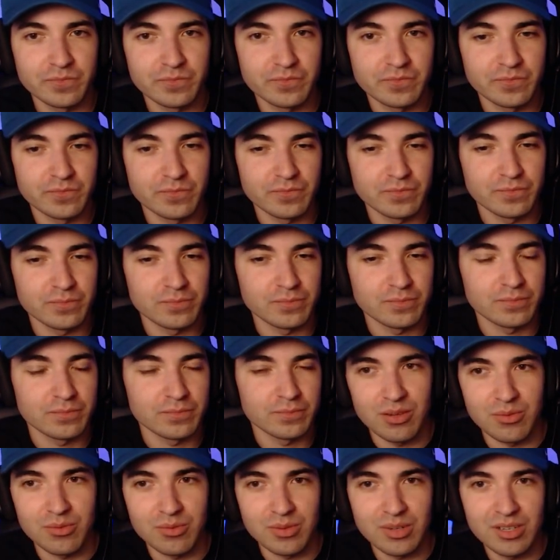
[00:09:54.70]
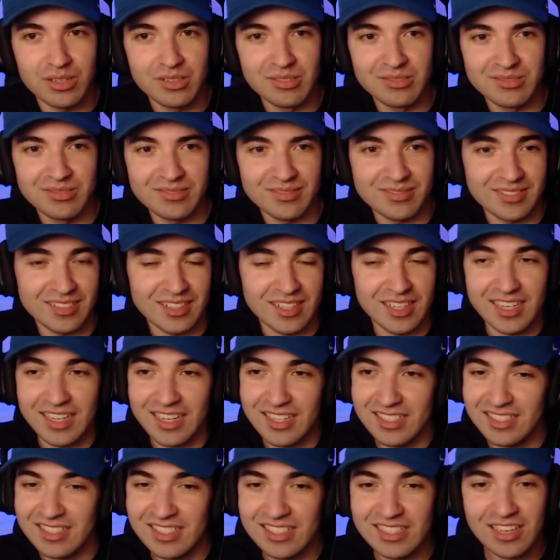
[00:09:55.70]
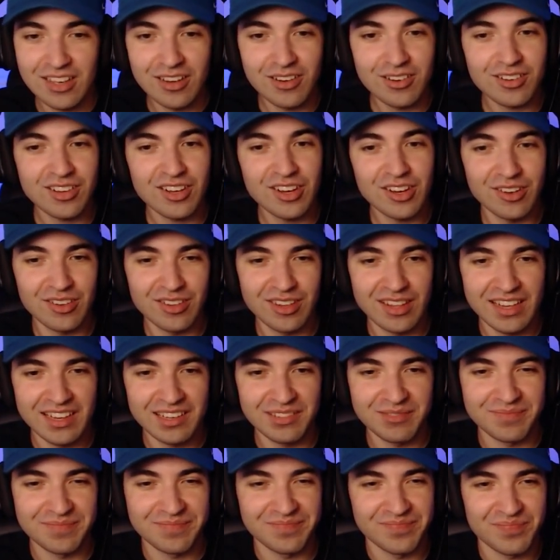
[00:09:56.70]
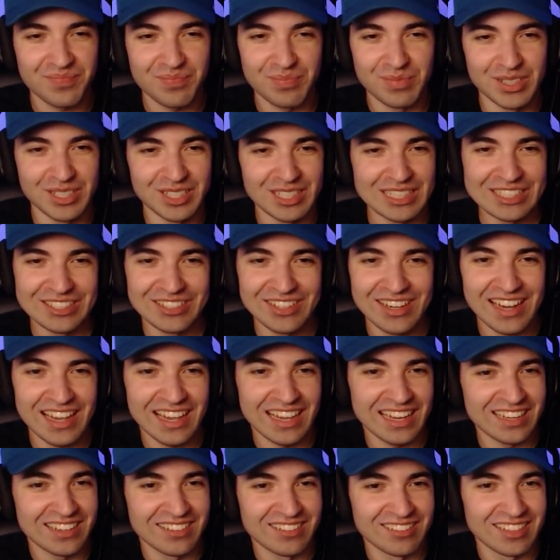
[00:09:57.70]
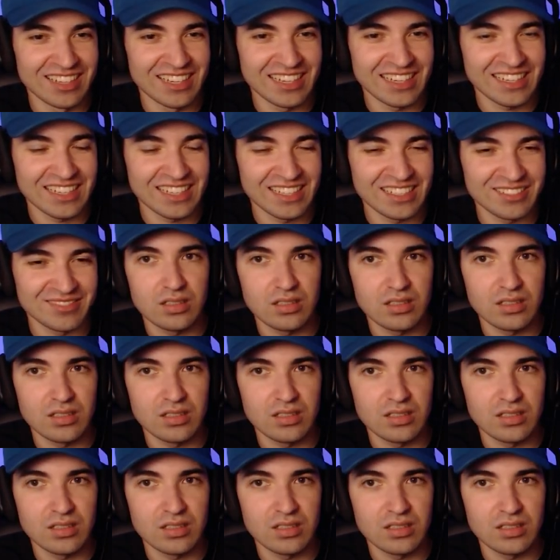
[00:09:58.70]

All right. Well, rumor is he's going to go, cutters. But Lori ain't going to like it.